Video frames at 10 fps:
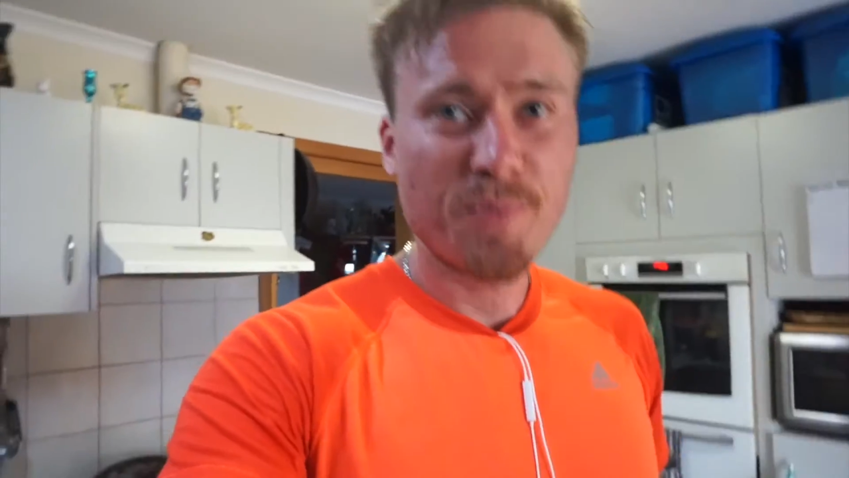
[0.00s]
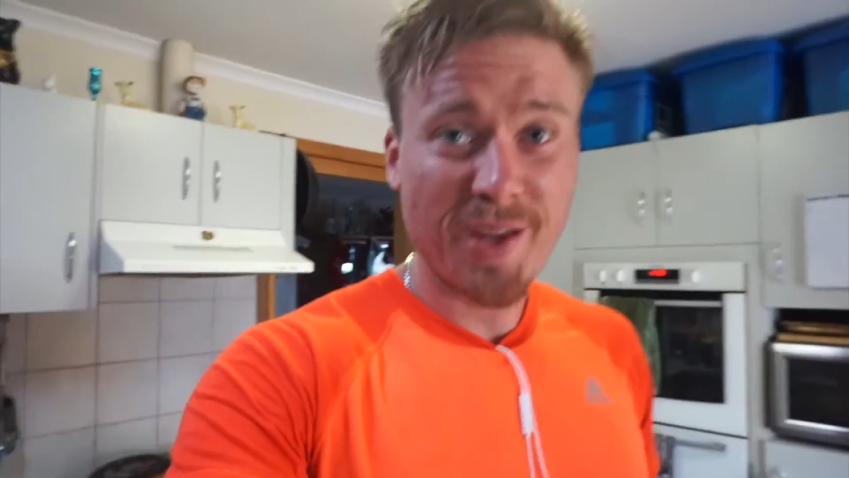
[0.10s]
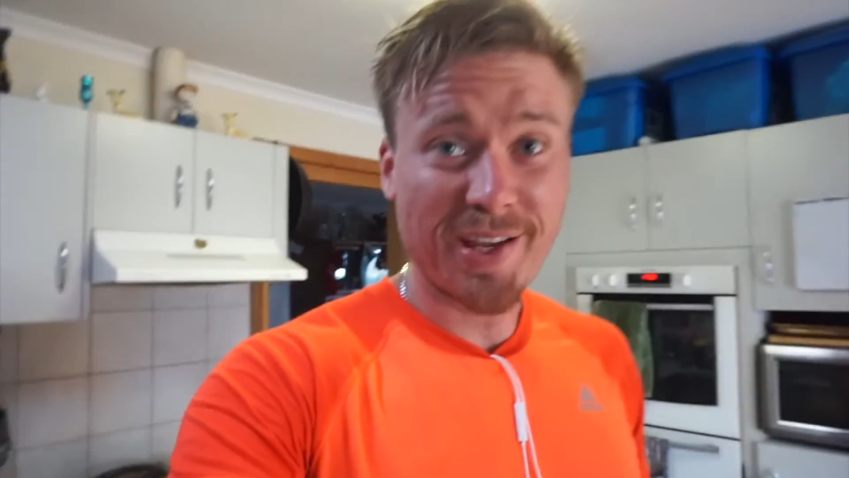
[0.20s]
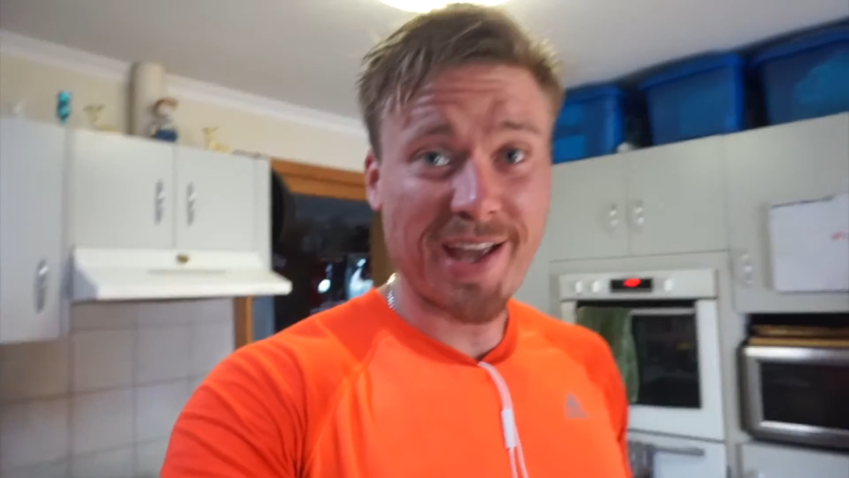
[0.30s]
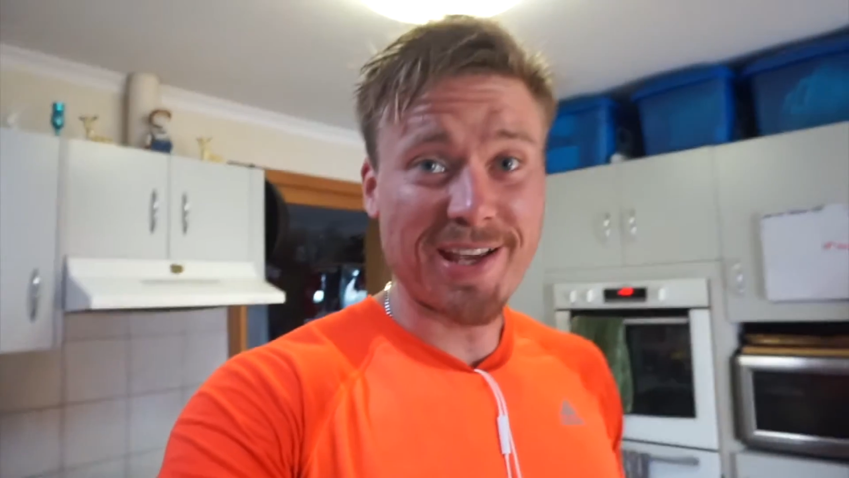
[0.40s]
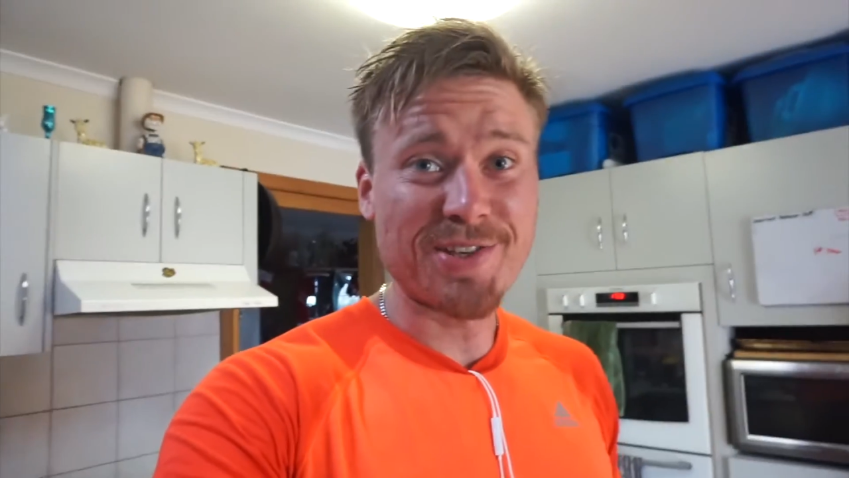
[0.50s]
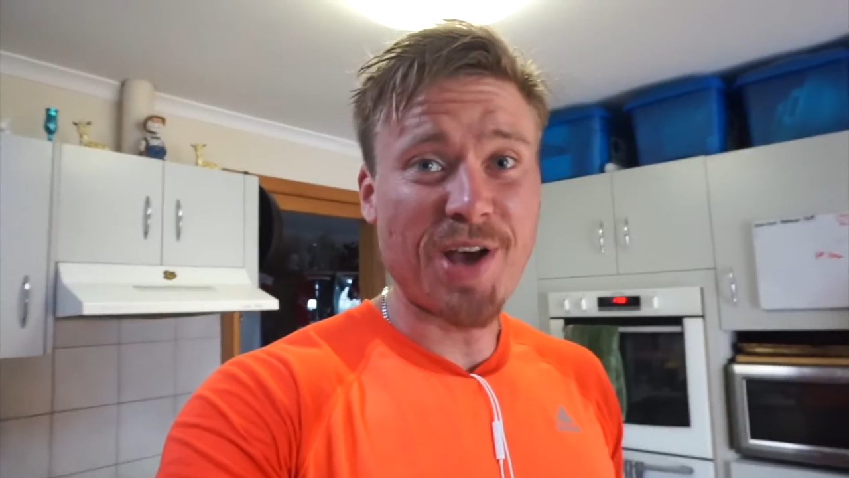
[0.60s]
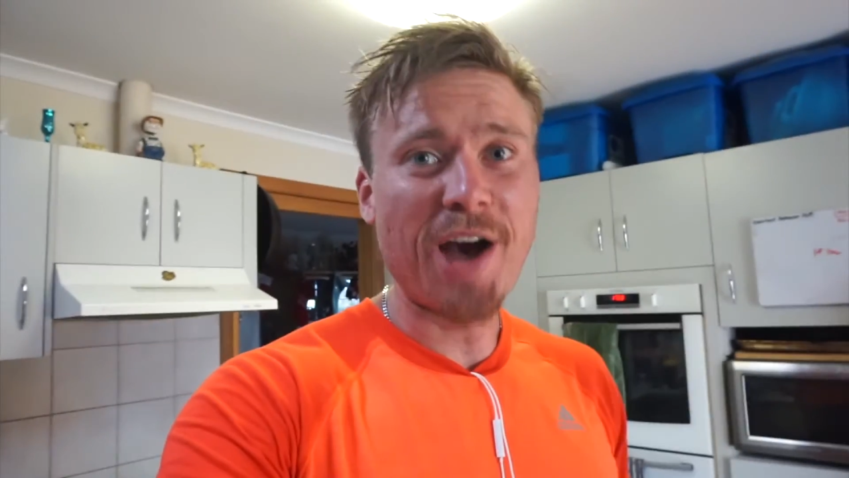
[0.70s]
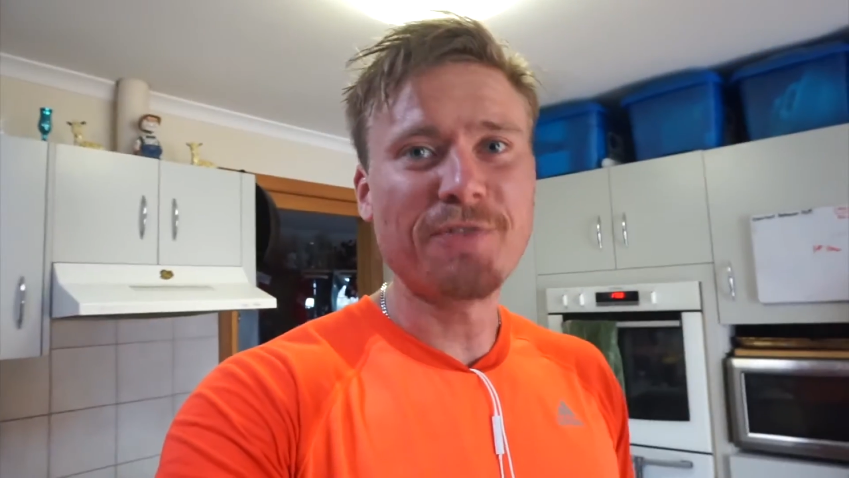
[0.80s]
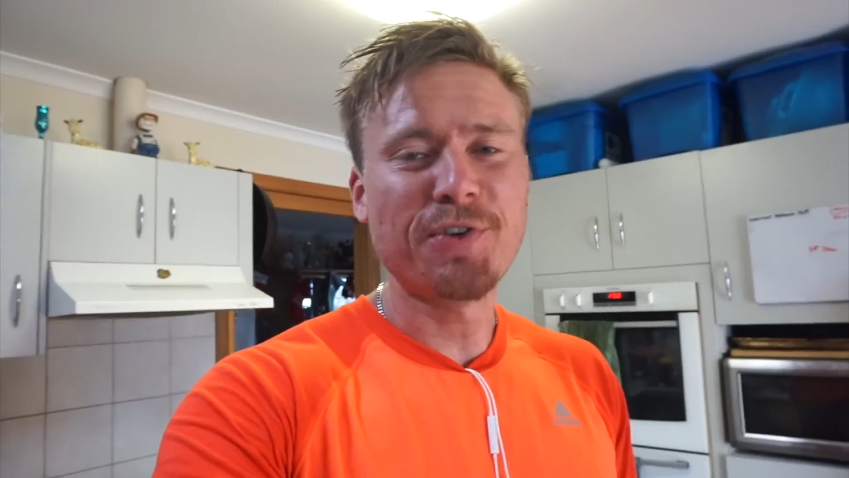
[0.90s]
Okay,
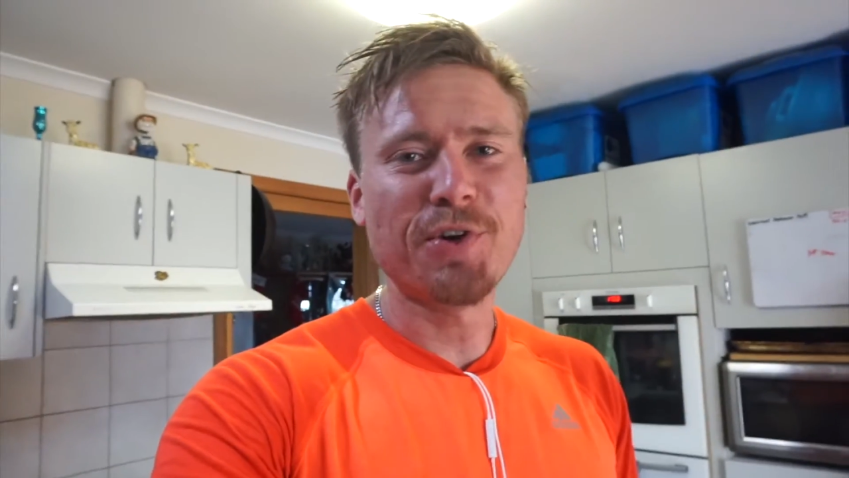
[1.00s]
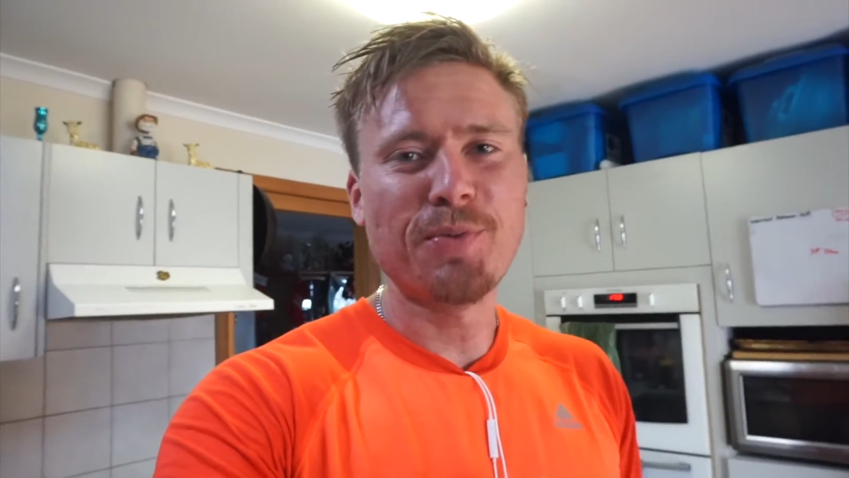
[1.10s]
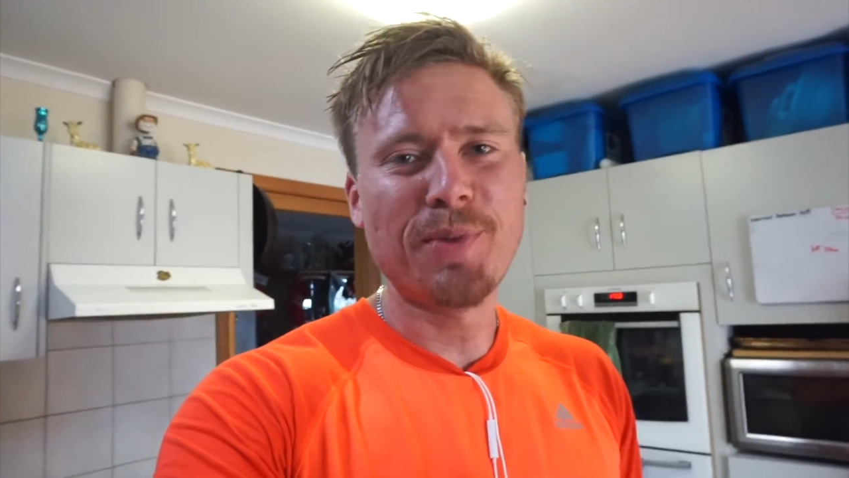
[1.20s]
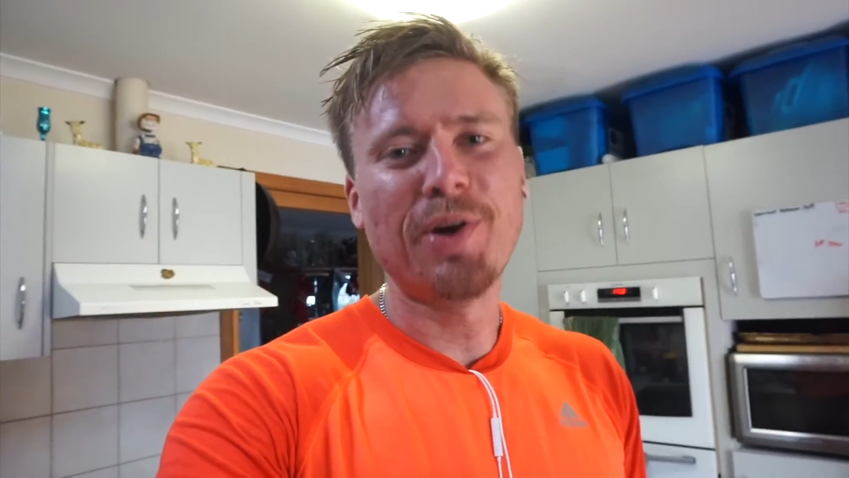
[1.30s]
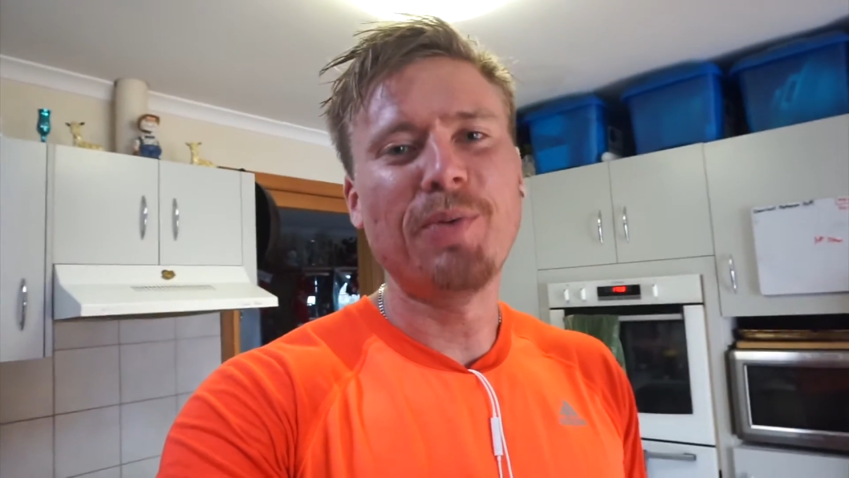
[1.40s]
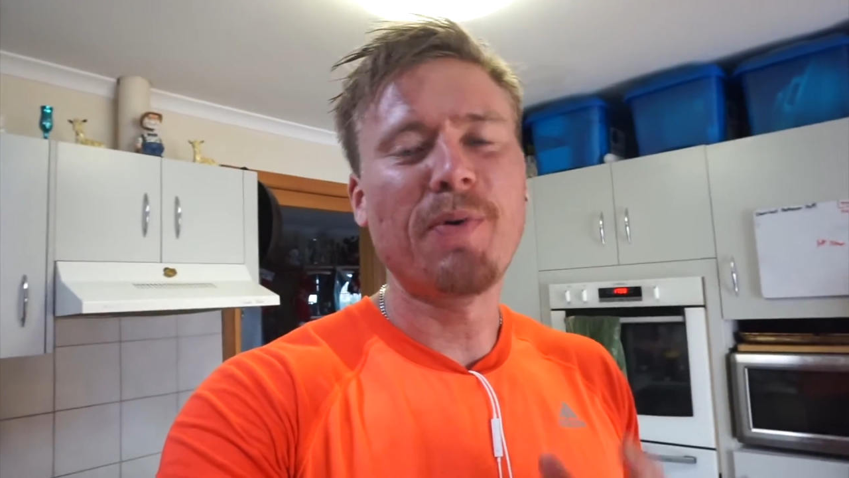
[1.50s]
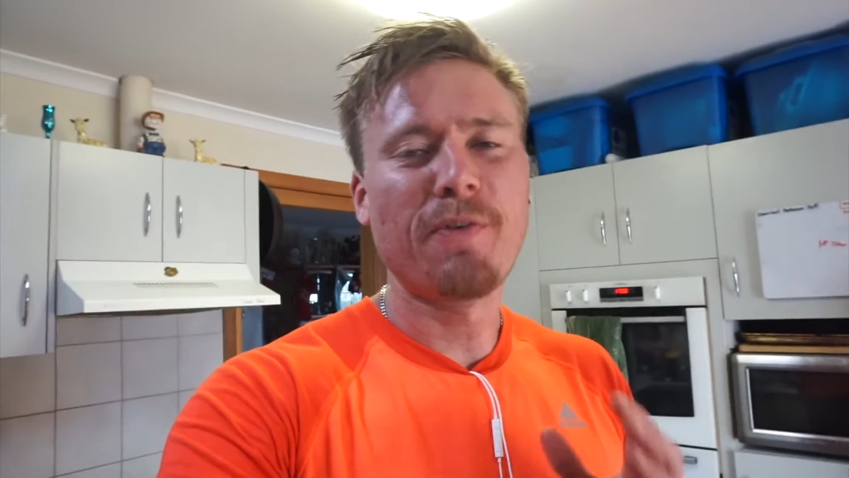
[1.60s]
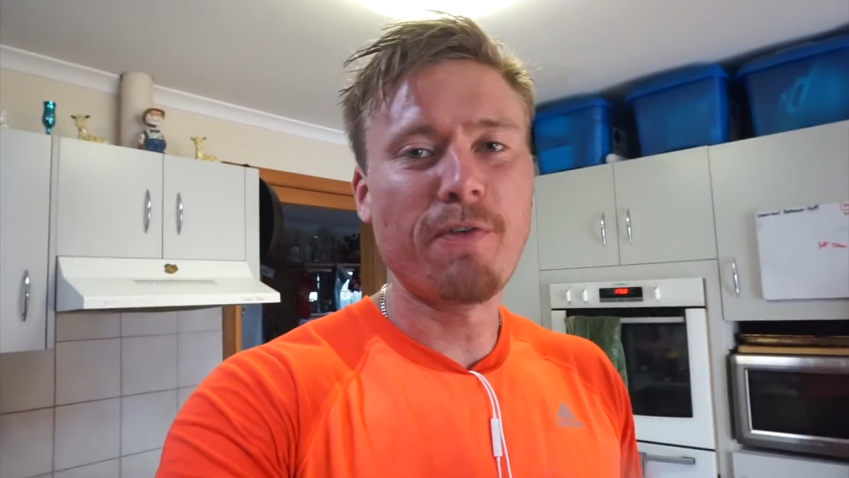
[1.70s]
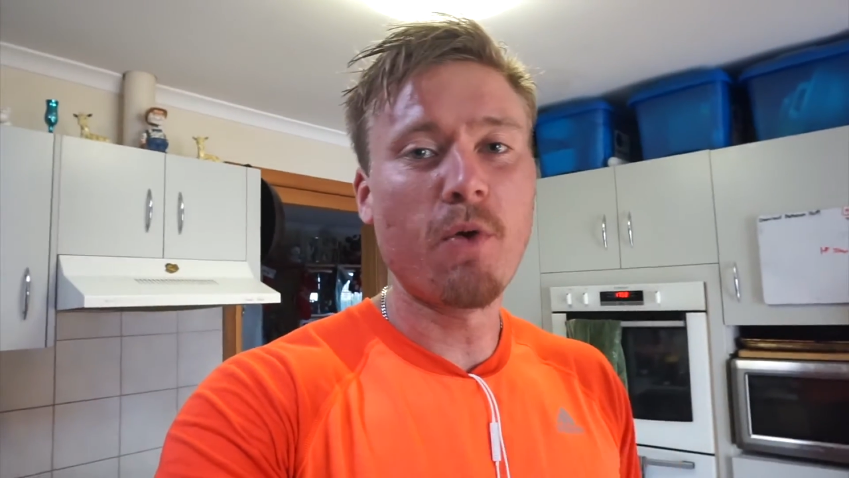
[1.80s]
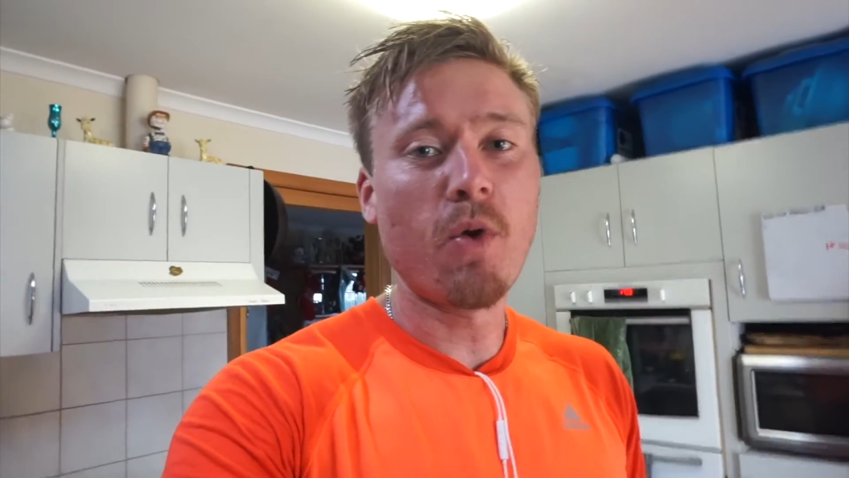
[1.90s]
so afternoon meal
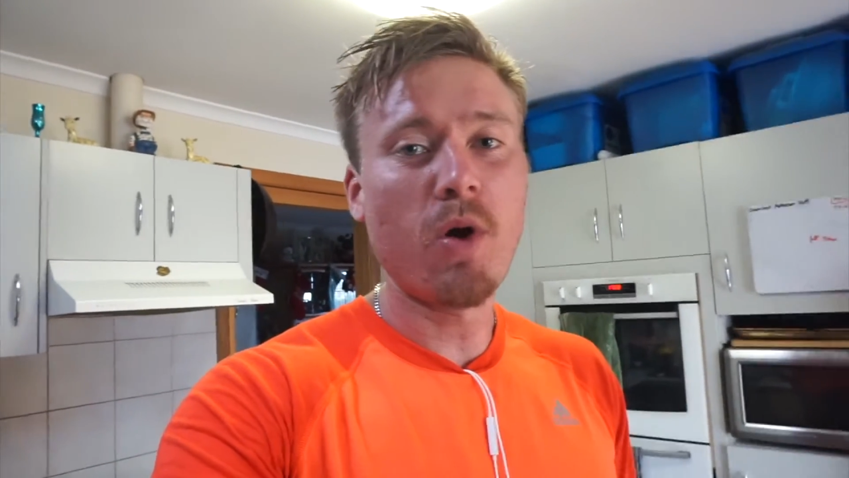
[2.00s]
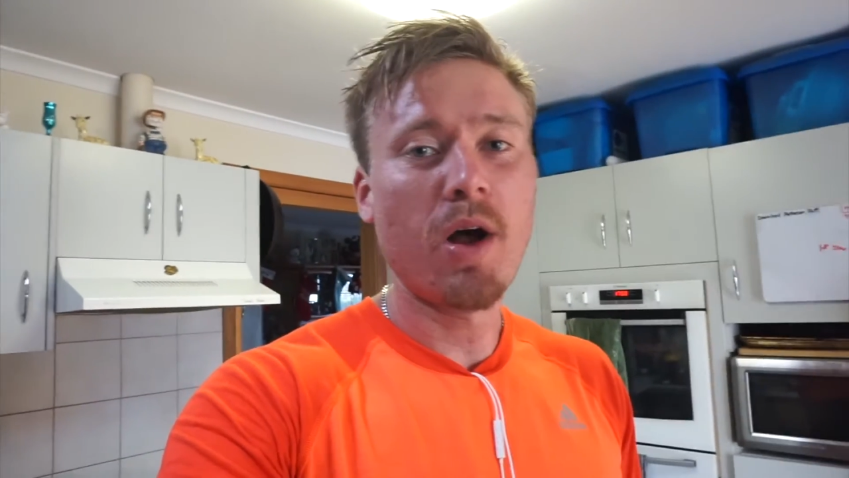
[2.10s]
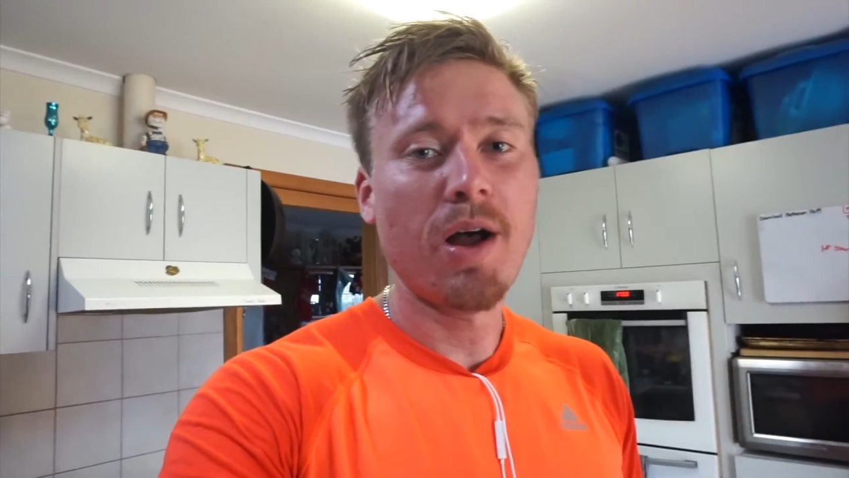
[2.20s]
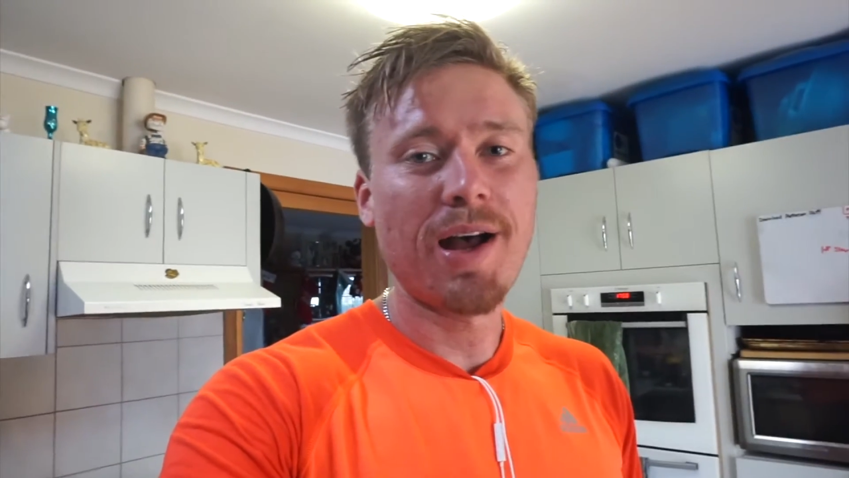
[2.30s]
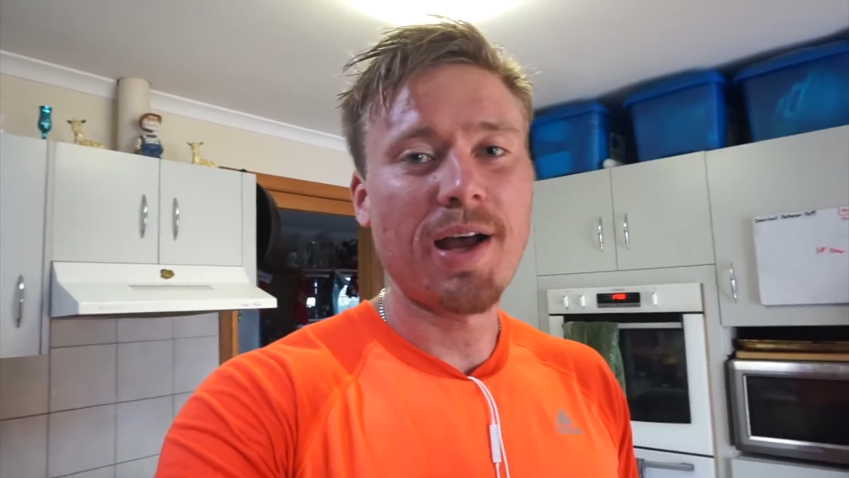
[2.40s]
before